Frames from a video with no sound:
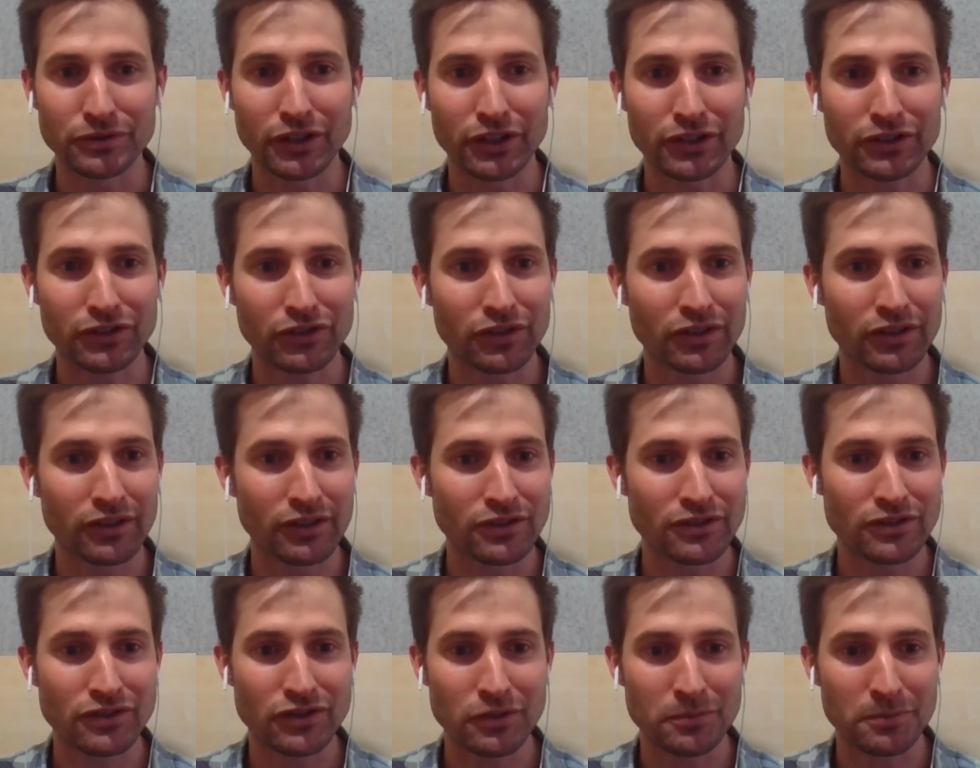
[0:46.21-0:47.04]
not
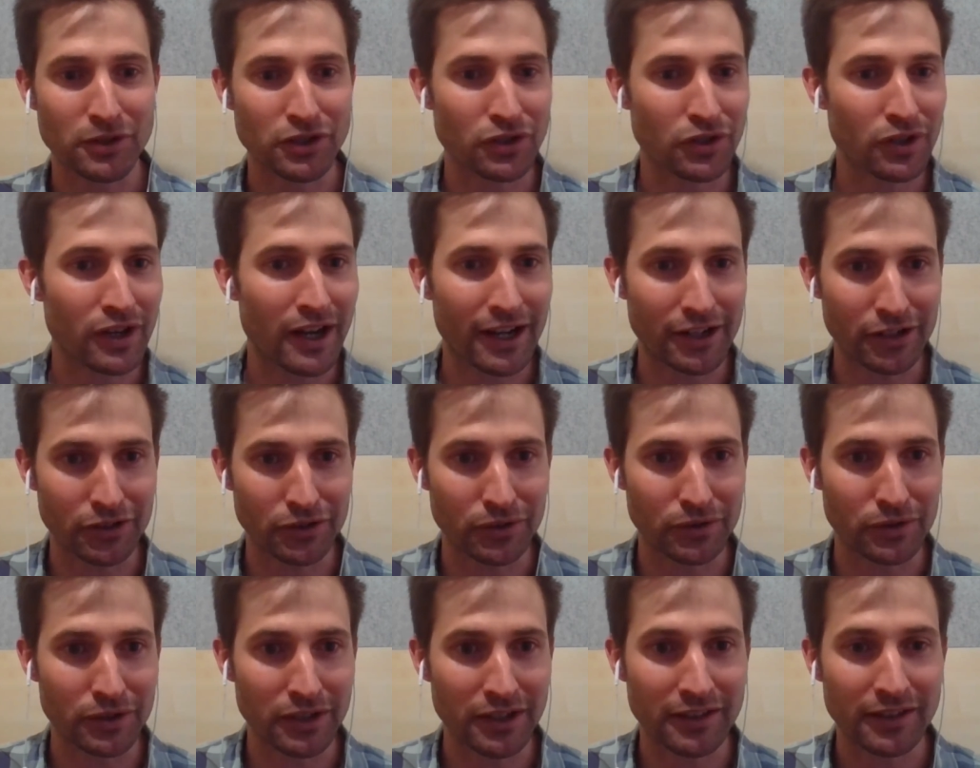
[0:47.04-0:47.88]
super sure how to
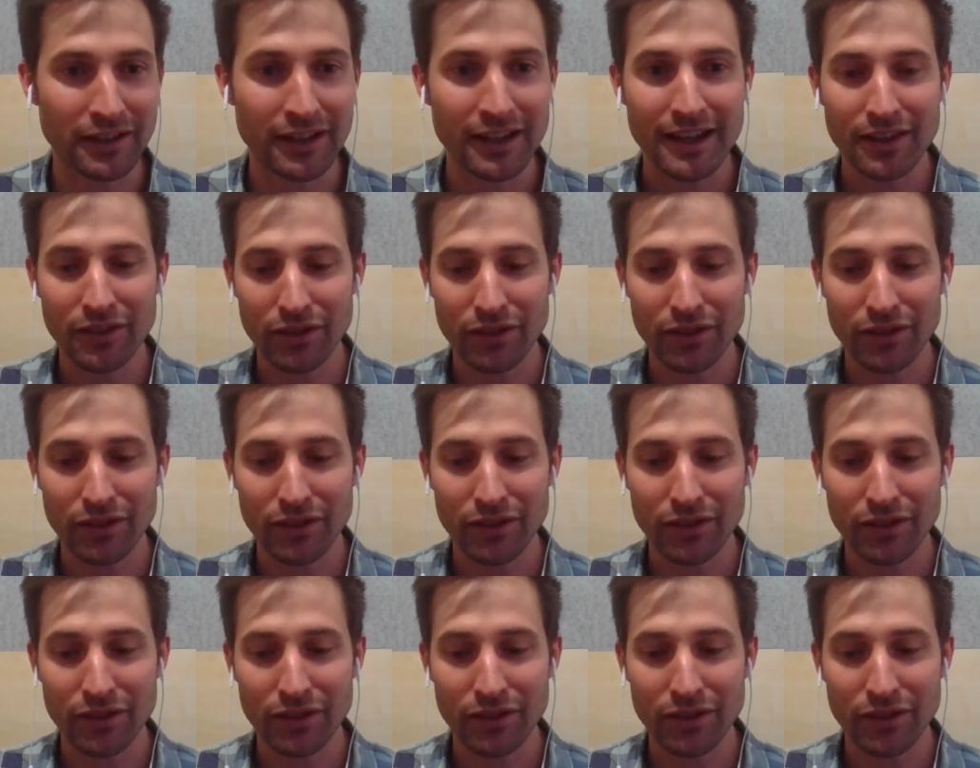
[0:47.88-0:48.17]
do it.